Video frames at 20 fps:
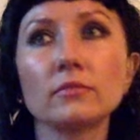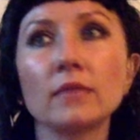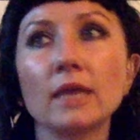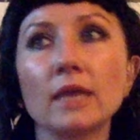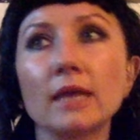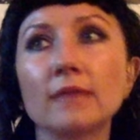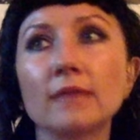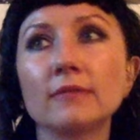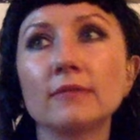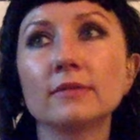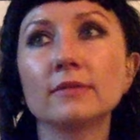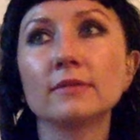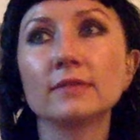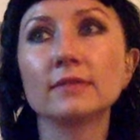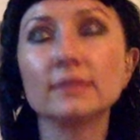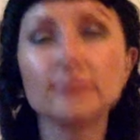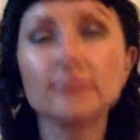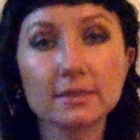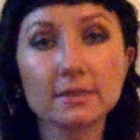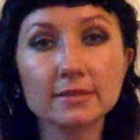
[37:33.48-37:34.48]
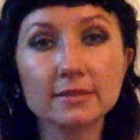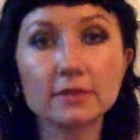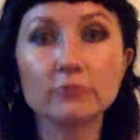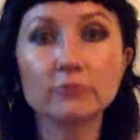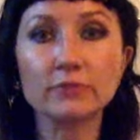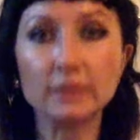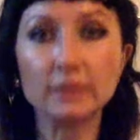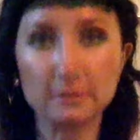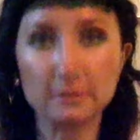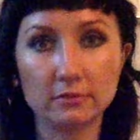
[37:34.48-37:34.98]
and these things are
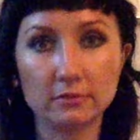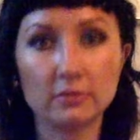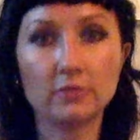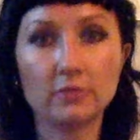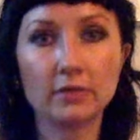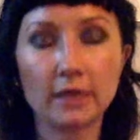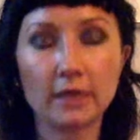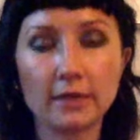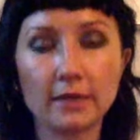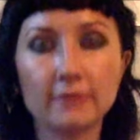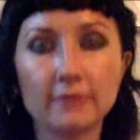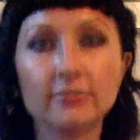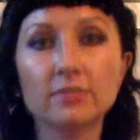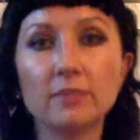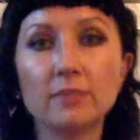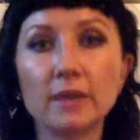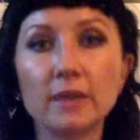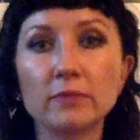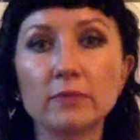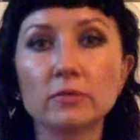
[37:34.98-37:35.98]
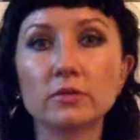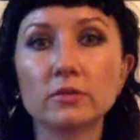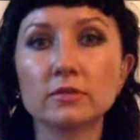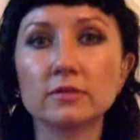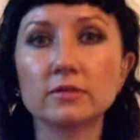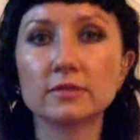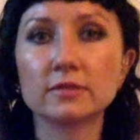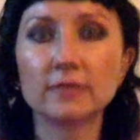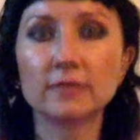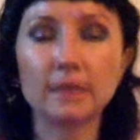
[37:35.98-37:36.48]
real okay despite what
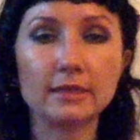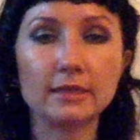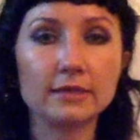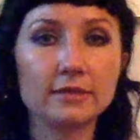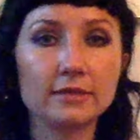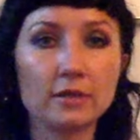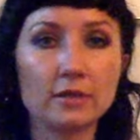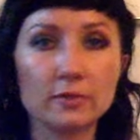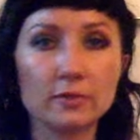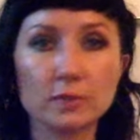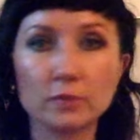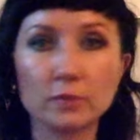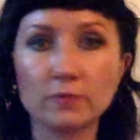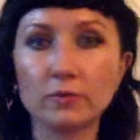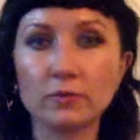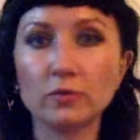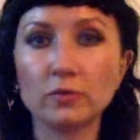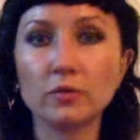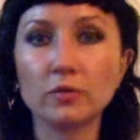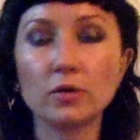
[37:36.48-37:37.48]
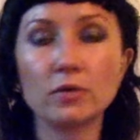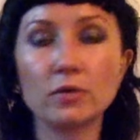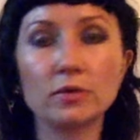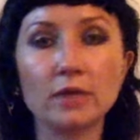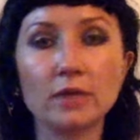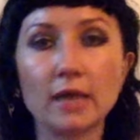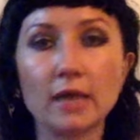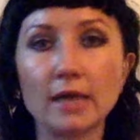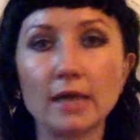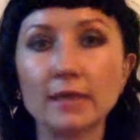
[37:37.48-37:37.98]
society tells you if you go
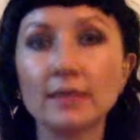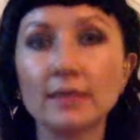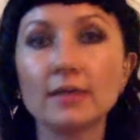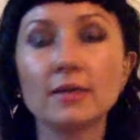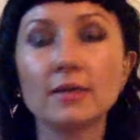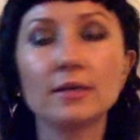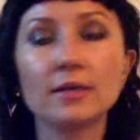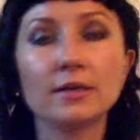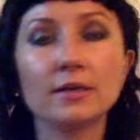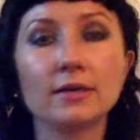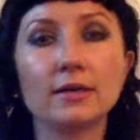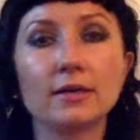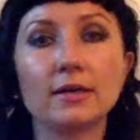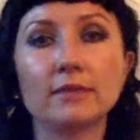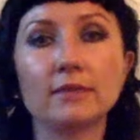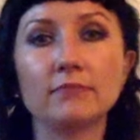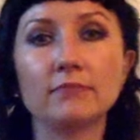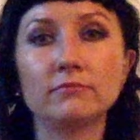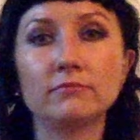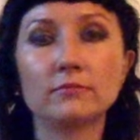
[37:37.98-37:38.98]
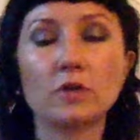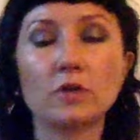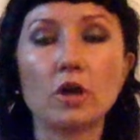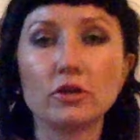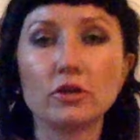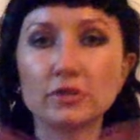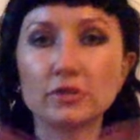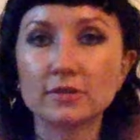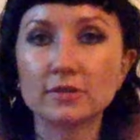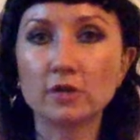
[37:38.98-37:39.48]
online um,
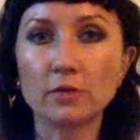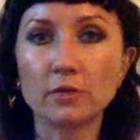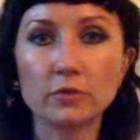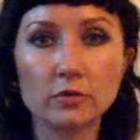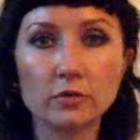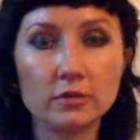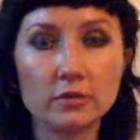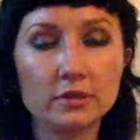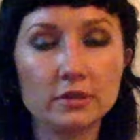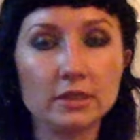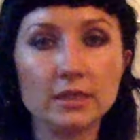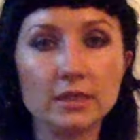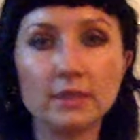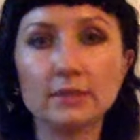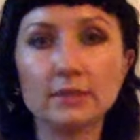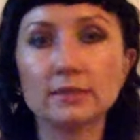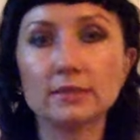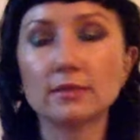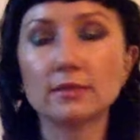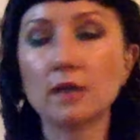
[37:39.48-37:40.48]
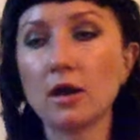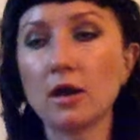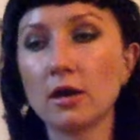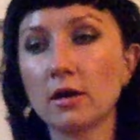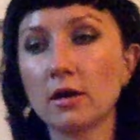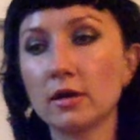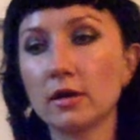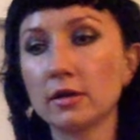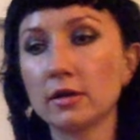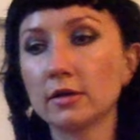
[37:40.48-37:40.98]
conscious communities
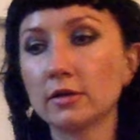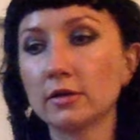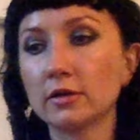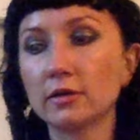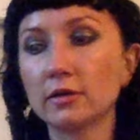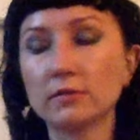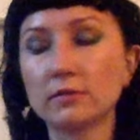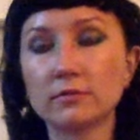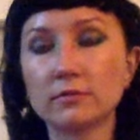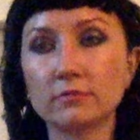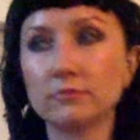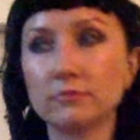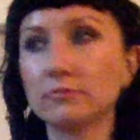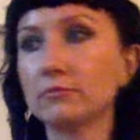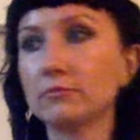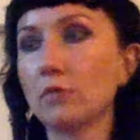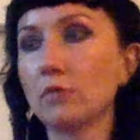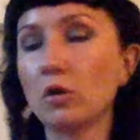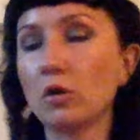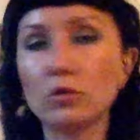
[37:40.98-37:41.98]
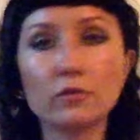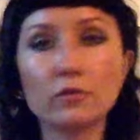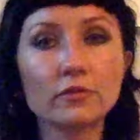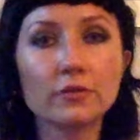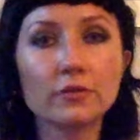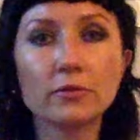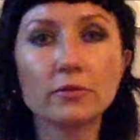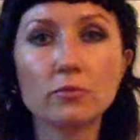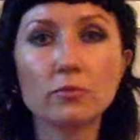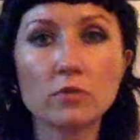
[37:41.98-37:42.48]
are all
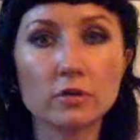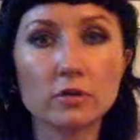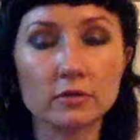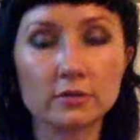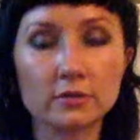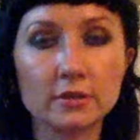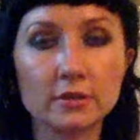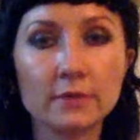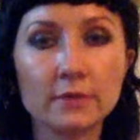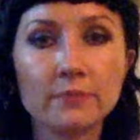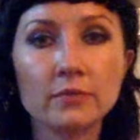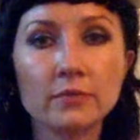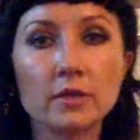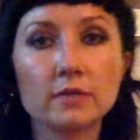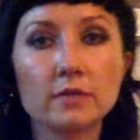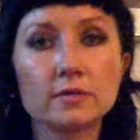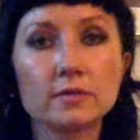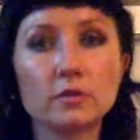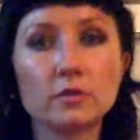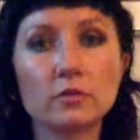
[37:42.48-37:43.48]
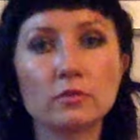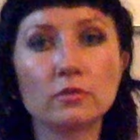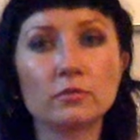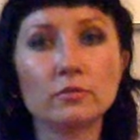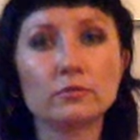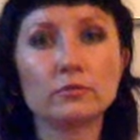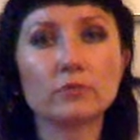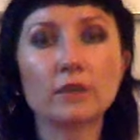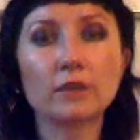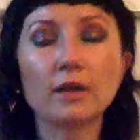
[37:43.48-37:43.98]
over the world
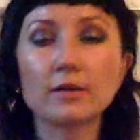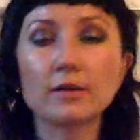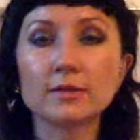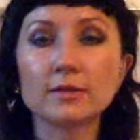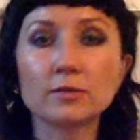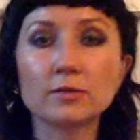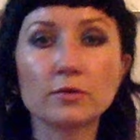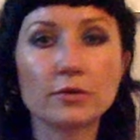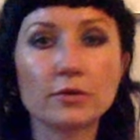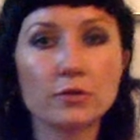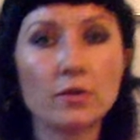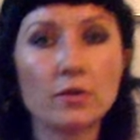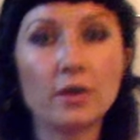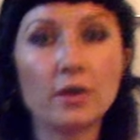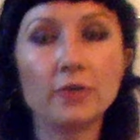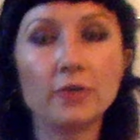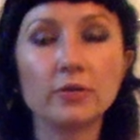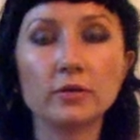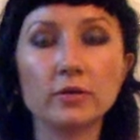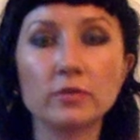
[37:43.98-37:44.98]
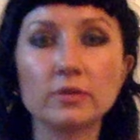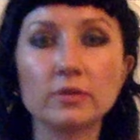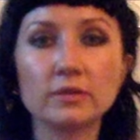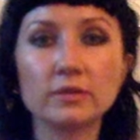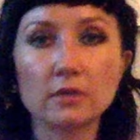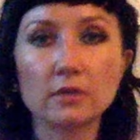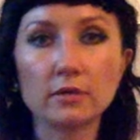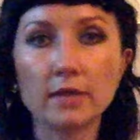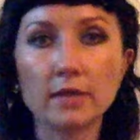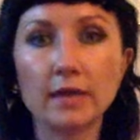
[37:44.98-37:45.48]
so regardless where you are, you can always
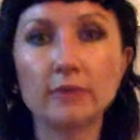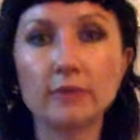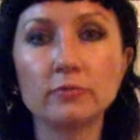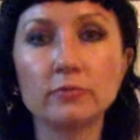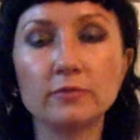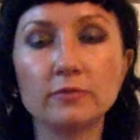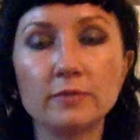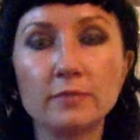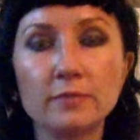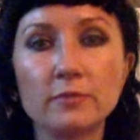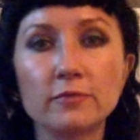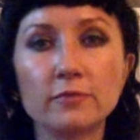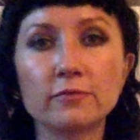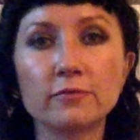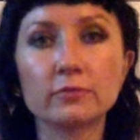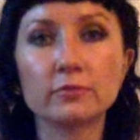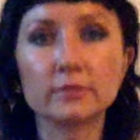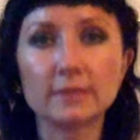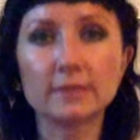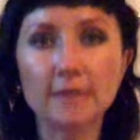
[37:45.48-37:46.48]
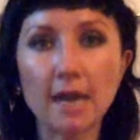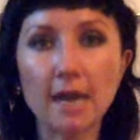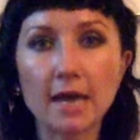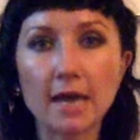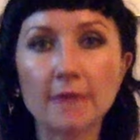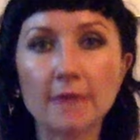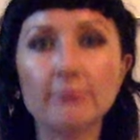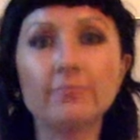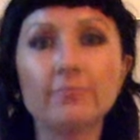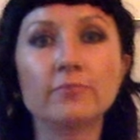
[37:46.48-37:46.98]
connect with people through
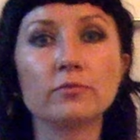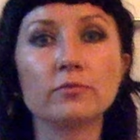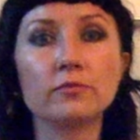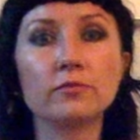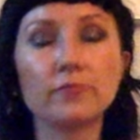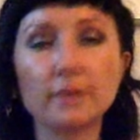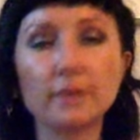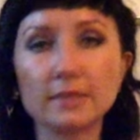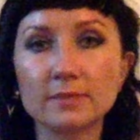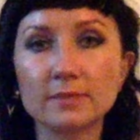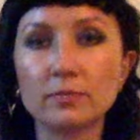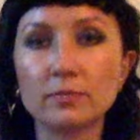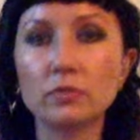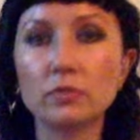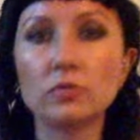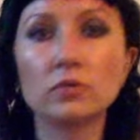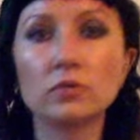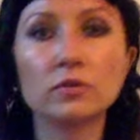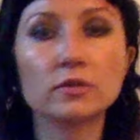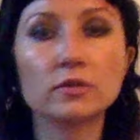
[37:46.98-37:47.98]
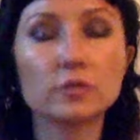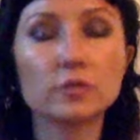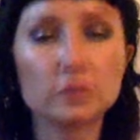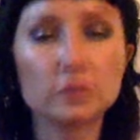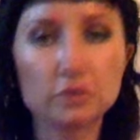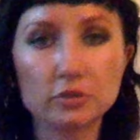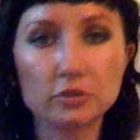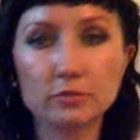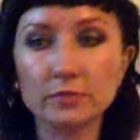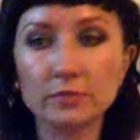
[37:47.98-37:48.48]
Skype, through Facebook,
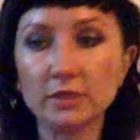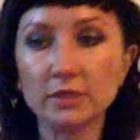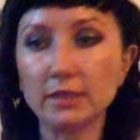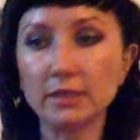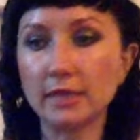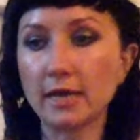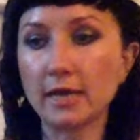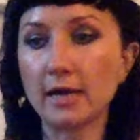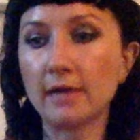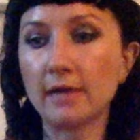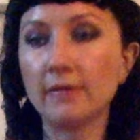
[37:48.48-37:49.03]
social media,